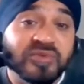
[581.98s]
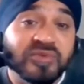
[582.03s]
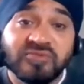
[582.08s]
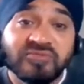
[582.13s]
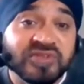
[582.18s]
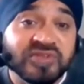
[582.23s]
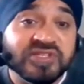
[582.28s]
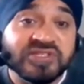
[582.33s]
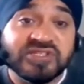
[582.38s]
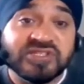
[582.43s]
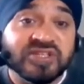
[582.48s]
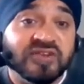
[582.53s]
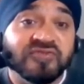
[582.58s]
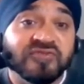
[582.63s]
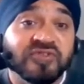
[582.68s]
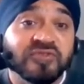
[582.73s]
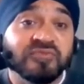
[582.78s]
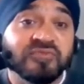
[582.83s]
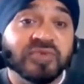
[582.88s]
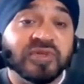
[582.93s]
about this
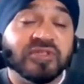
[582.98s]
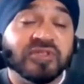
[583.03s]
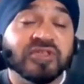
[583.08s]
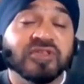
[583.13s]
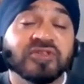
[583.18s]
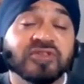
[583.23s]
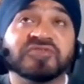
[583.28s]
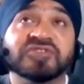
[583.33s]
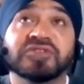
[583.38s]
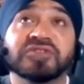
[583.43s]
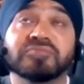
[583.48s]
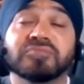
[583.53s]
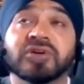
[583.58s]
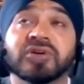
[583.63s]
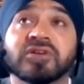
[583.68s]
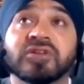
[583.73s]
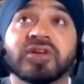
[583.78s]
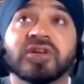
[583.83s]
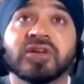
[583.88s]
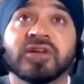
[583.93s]
stuff. You, I think you've seen
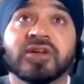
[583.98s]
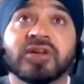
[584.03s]
my